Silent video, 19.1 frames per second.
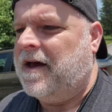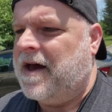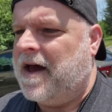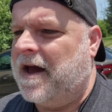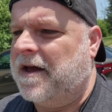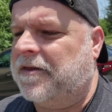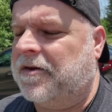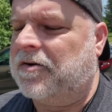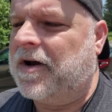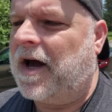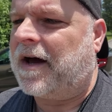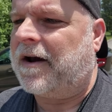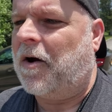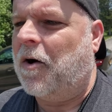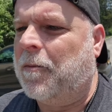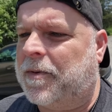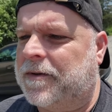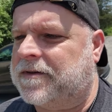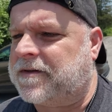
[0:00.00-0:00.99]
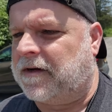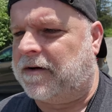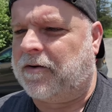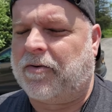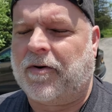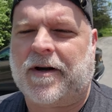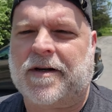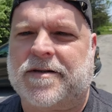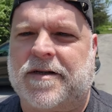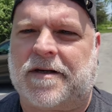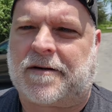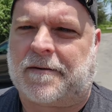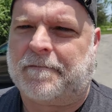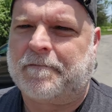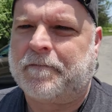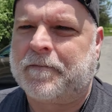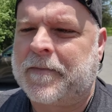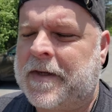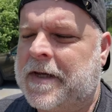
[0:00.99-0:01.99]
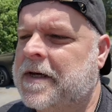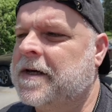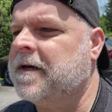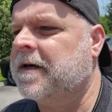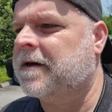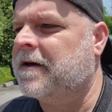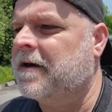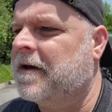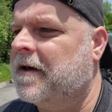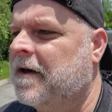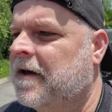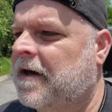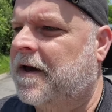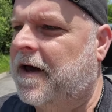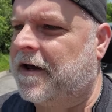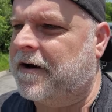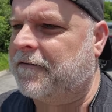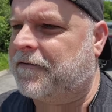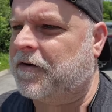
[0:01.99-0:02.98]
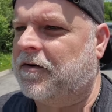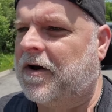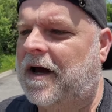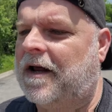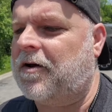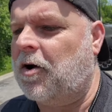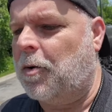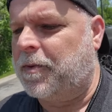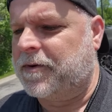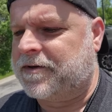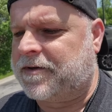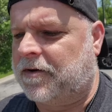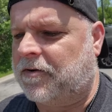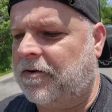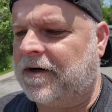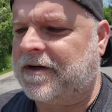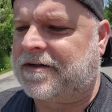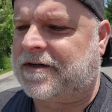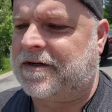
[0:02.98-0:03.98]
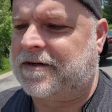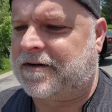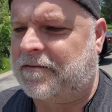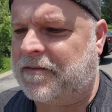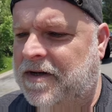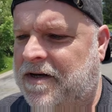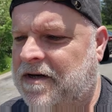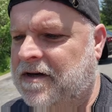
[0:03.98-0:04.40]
And they're not open to the criticism. And if you're not open to criticism,